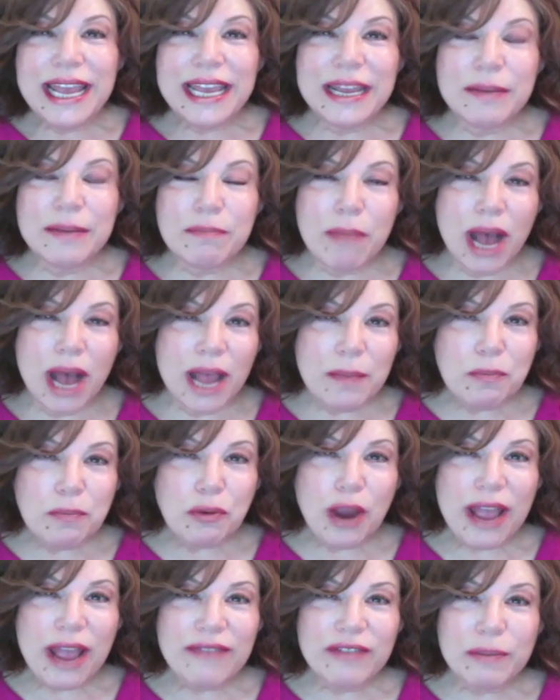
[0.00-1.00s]
In my
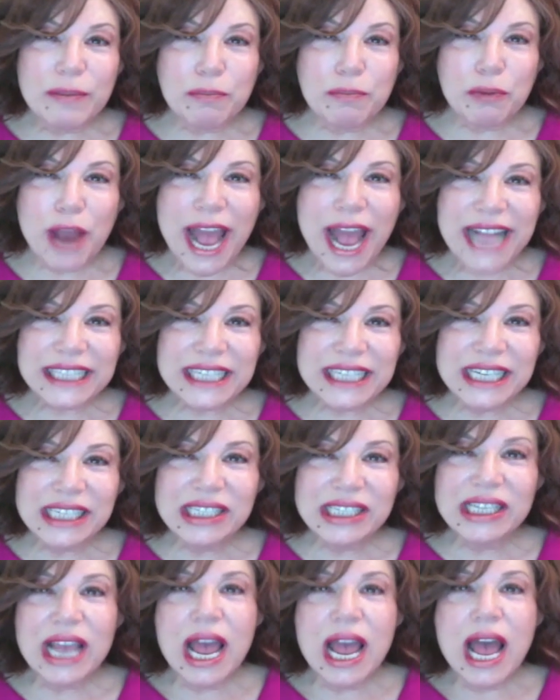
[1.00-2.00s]
private
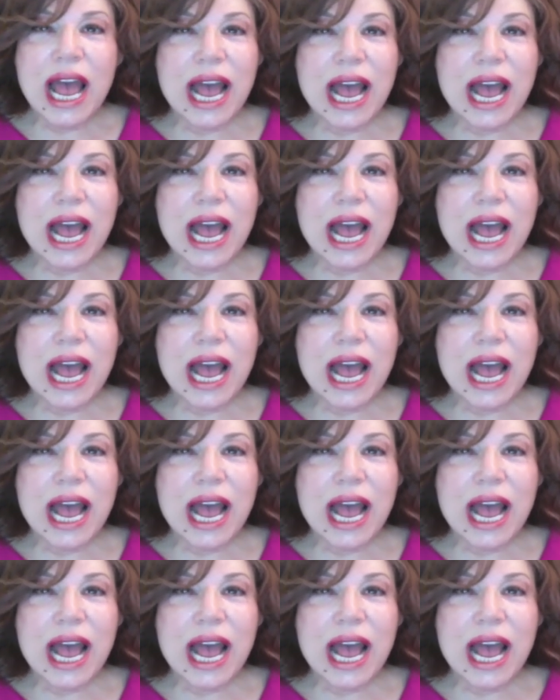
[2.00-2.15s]
practice,